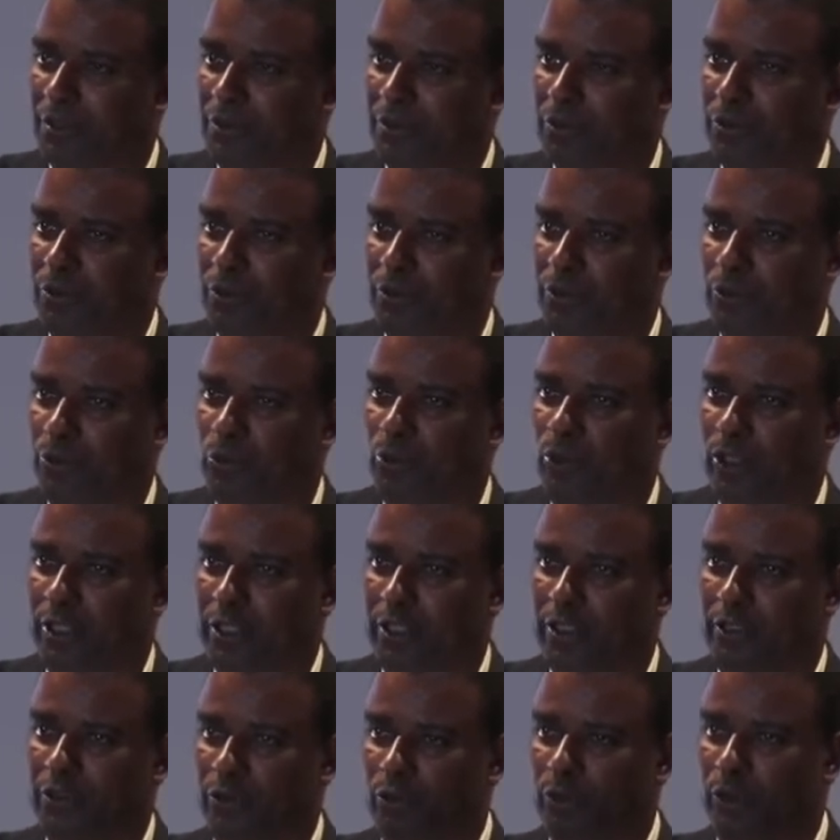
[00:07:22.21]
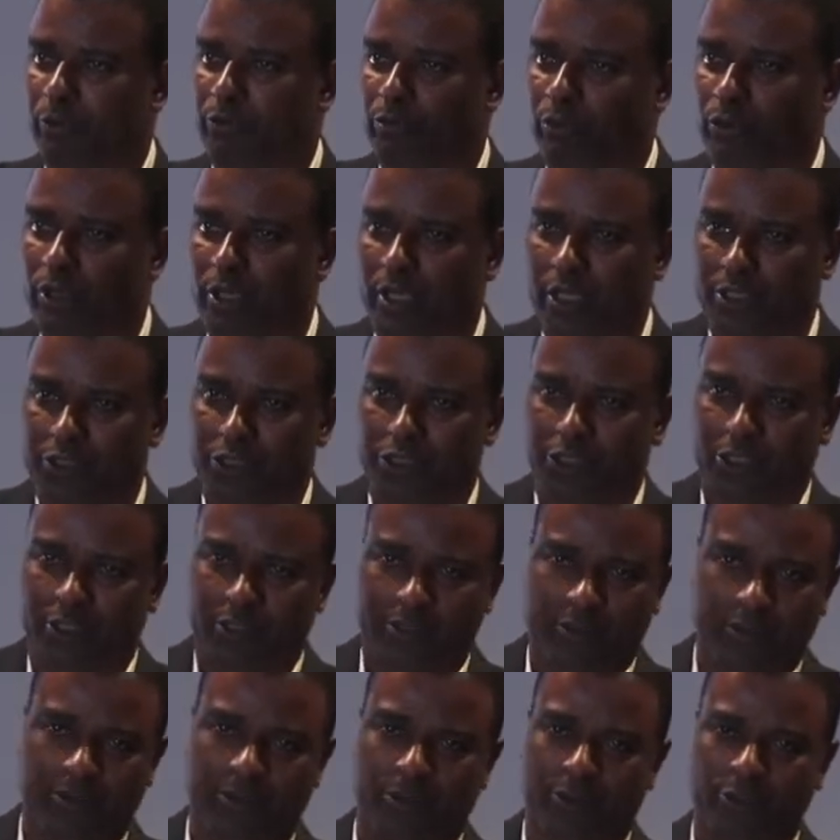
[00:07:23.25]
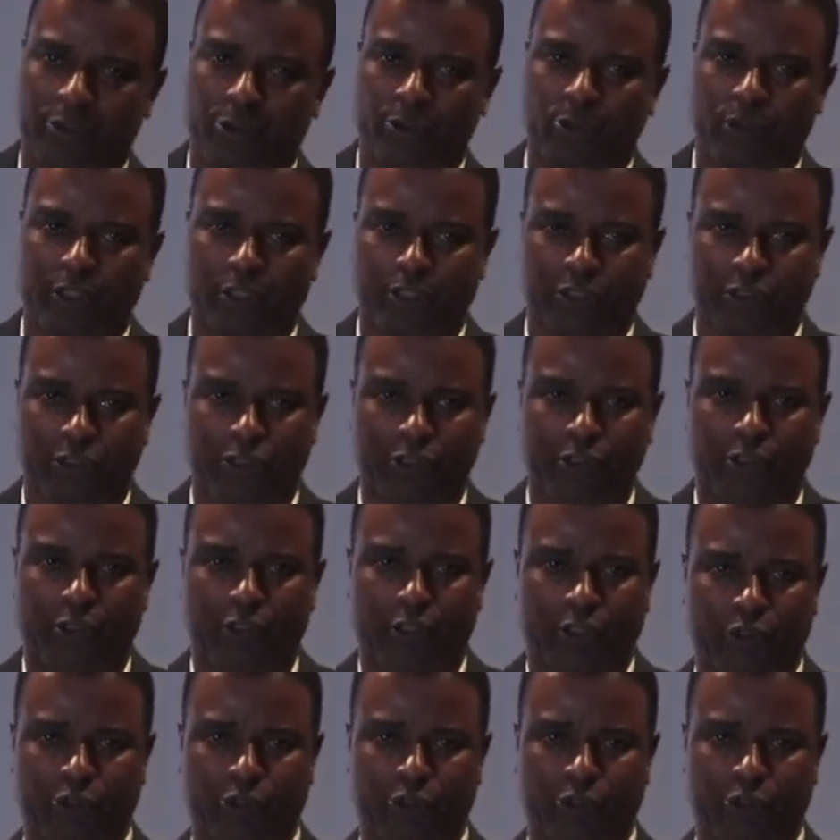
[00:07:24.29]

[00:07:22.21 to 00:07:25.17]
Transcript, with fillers: you, you want to do a project or you want to start